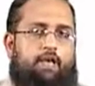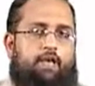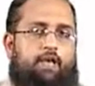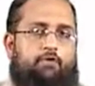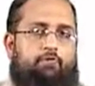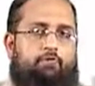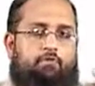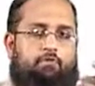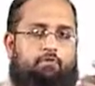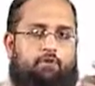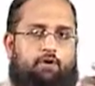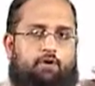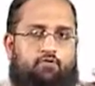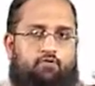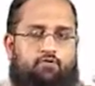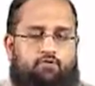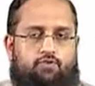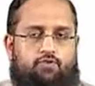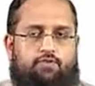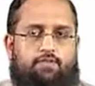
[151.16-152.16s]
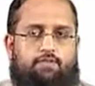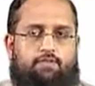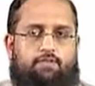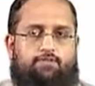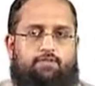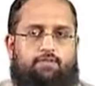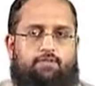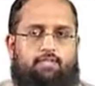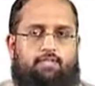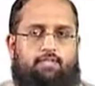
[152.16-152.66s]
If you want to search
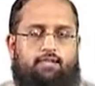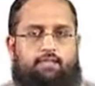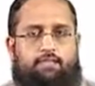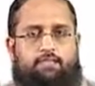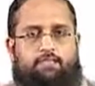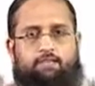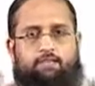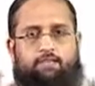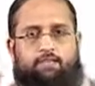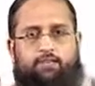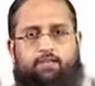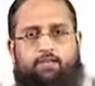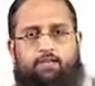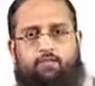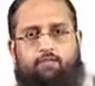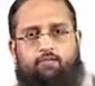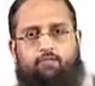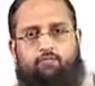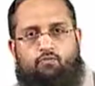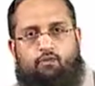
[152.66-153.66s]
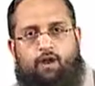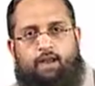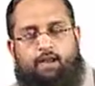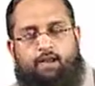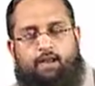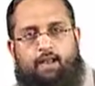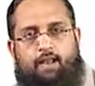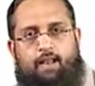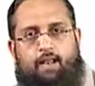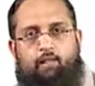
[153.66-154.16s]
within the list, you need to
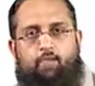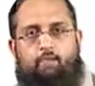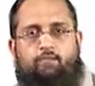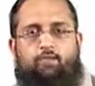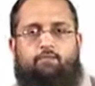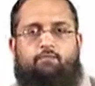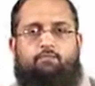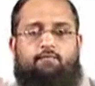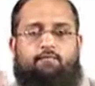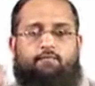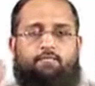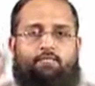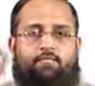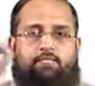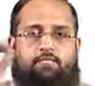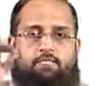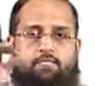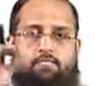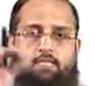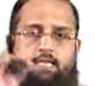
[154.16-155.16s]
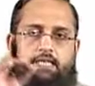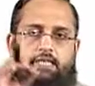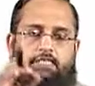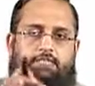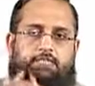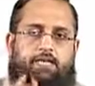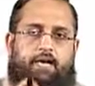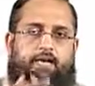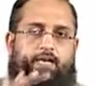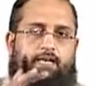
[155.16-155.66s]
write an algorithm which search
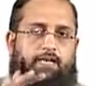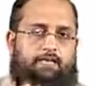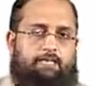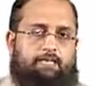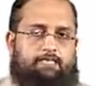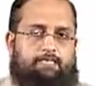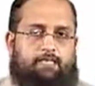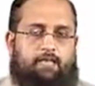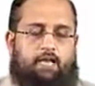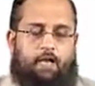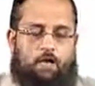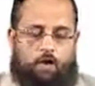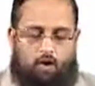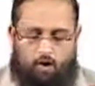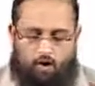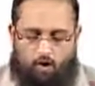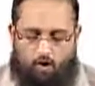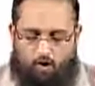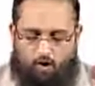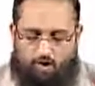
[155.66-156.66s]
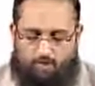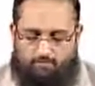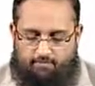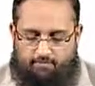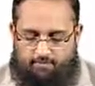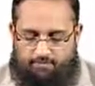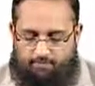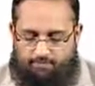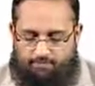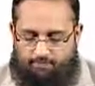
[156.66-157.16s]
that list.
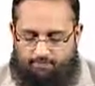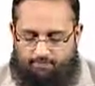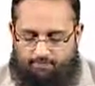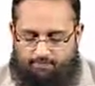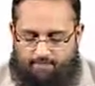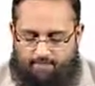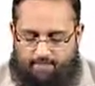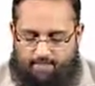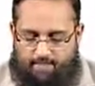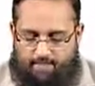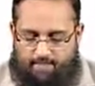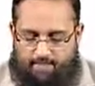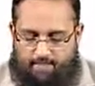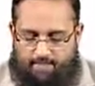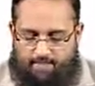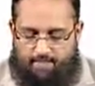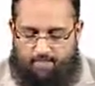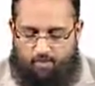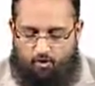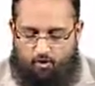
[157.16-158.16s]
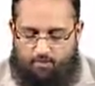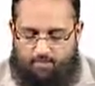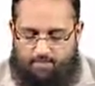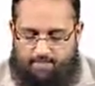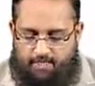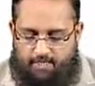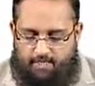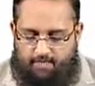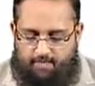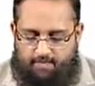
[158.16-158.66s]
However, in the
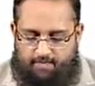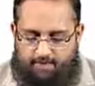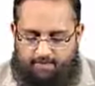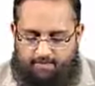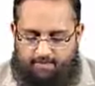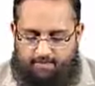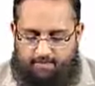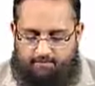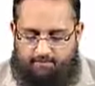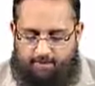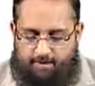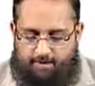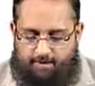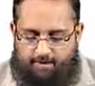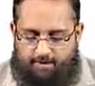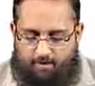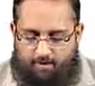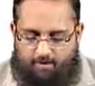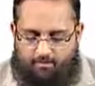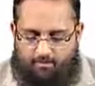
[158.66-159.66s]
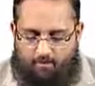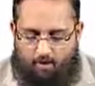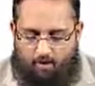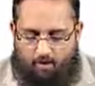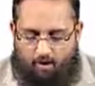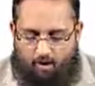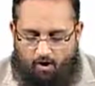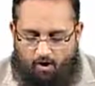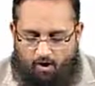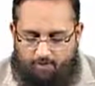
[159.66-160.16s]
object-oriented paradigm,
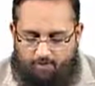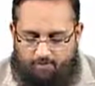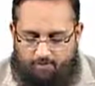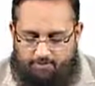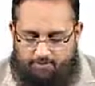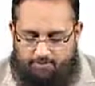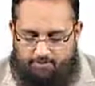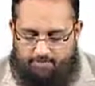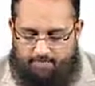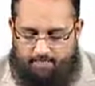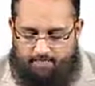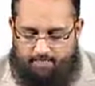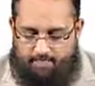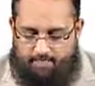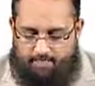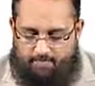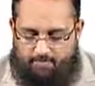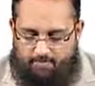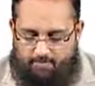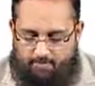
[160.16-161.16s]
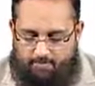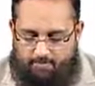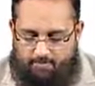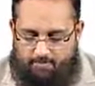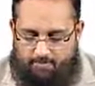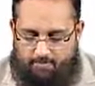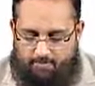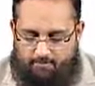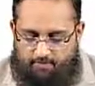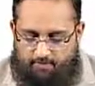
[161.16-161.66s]
all functionality will
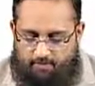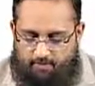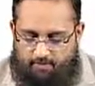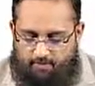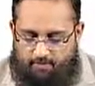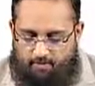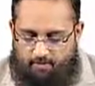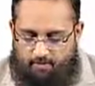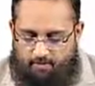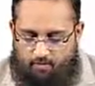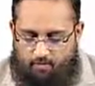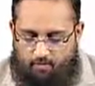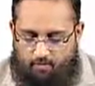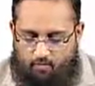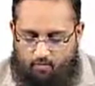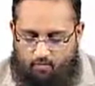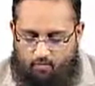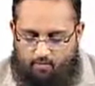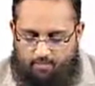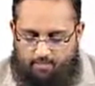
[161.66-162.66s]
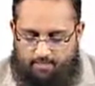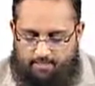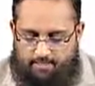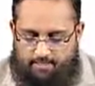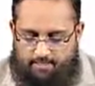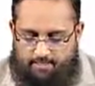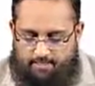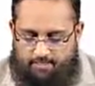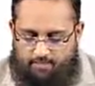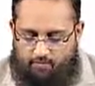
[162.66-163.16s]
be available along with the
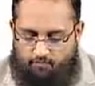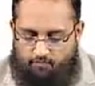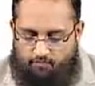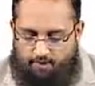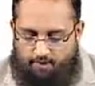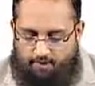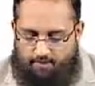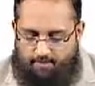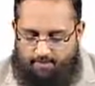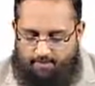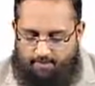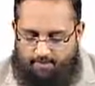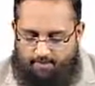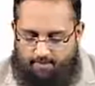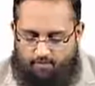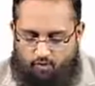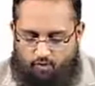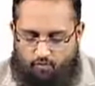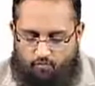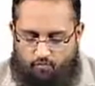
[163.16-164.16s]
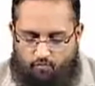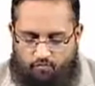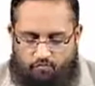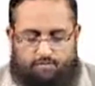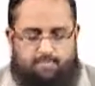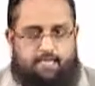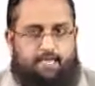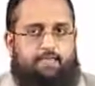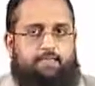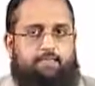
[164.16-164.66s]
list of items of
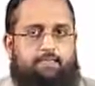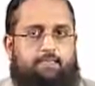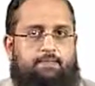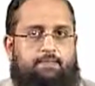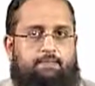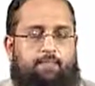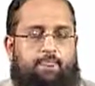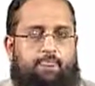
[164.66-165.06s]
objects.